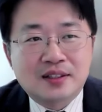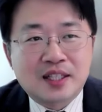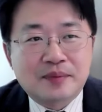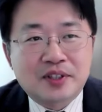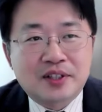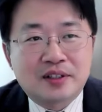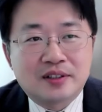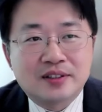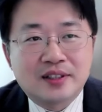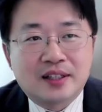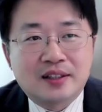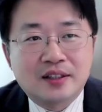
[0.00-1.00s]

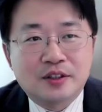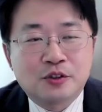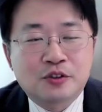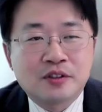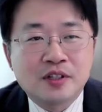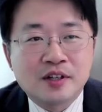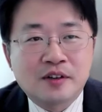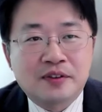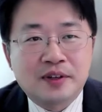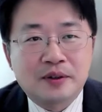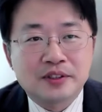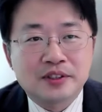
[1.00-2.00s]
skeptical that
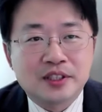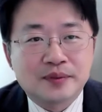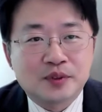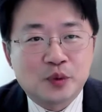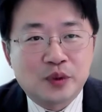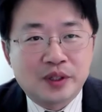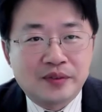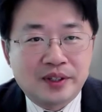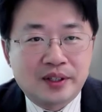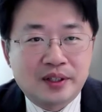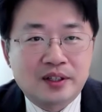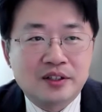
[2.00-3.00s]
nuclear-powered ships will
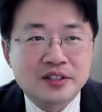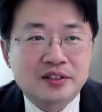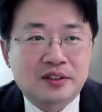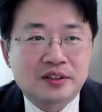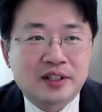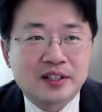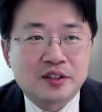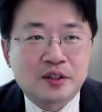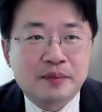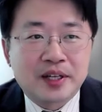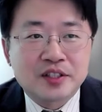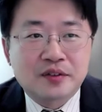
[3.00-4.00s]
be considered as
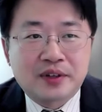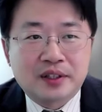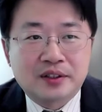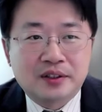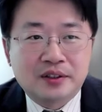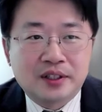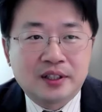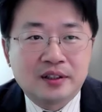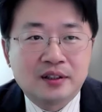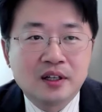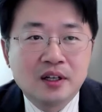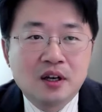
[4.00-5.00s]
a major factor
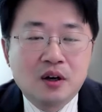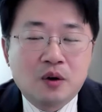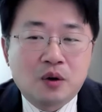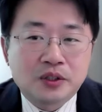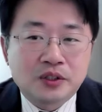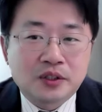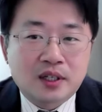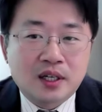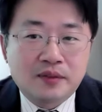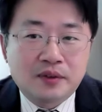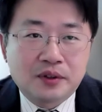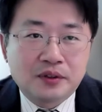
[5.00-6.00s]
in ocean
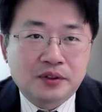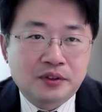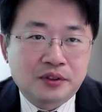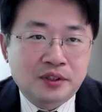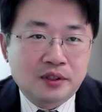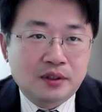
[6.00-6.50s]
carbon